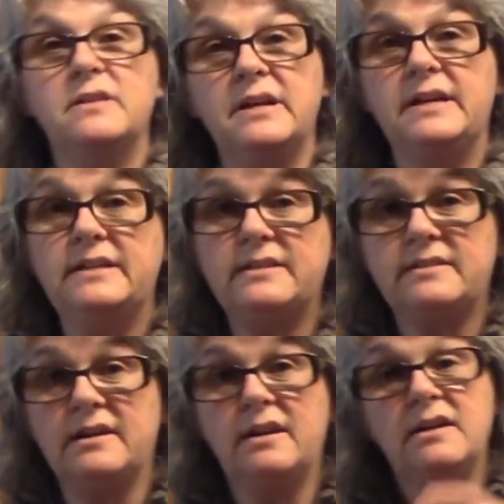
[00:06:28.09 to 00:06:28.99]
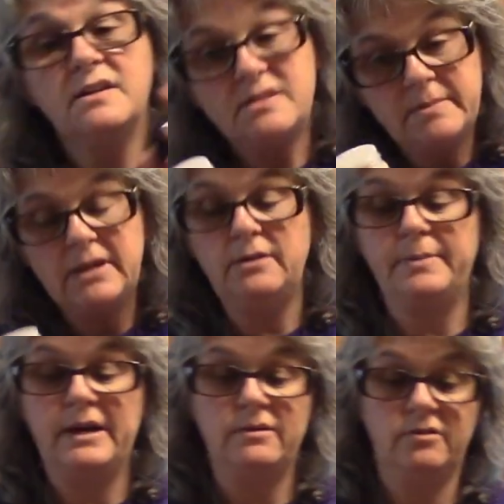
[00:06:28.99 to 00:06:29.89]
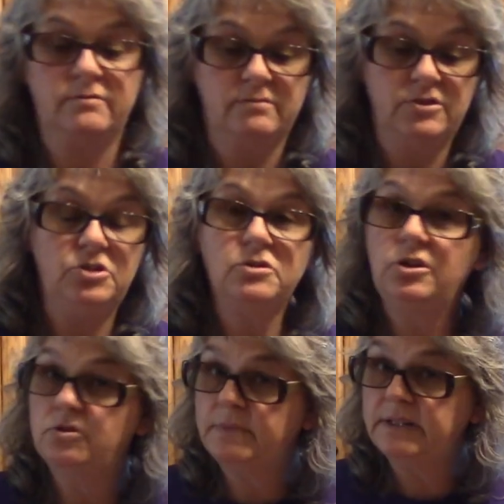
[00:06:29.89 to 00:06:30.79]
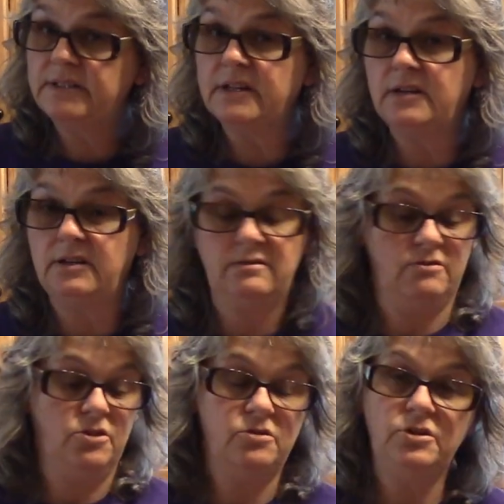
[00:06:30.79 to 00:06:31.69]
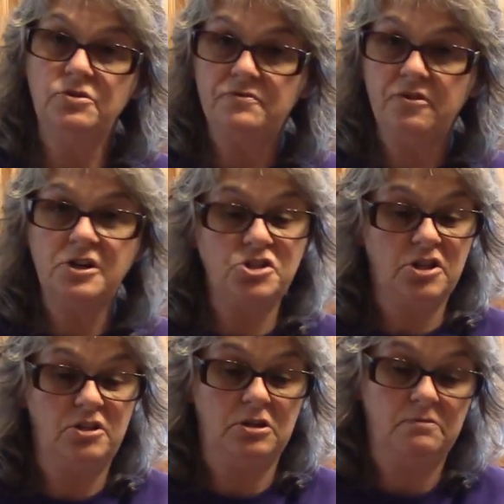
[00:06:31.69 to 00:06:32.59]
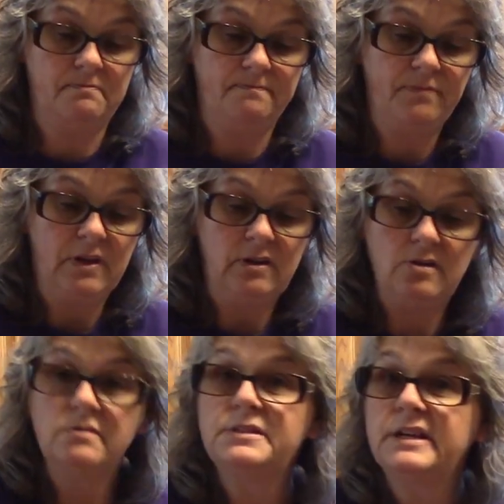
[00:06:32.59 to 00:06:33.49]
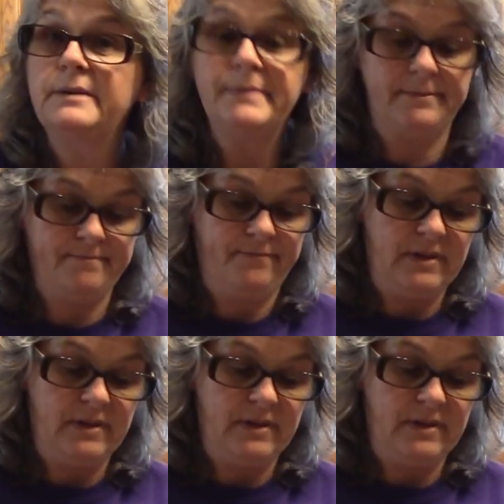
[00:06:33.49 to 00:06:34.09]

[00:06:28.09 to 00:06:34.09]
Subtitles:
least, some onion powder. You can use minced onion. You can use fresh onion. You can skip it.